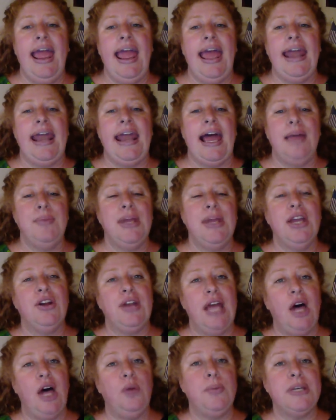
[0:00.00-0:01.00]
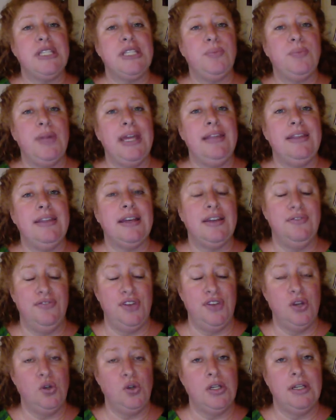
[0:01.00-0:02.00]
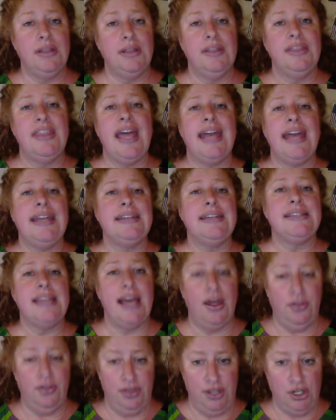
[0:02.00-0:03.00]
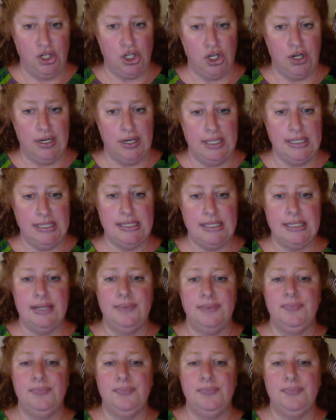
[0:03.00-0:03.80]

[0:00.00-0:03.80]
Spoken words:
and I'm here to help explain the confusion that is health insurance,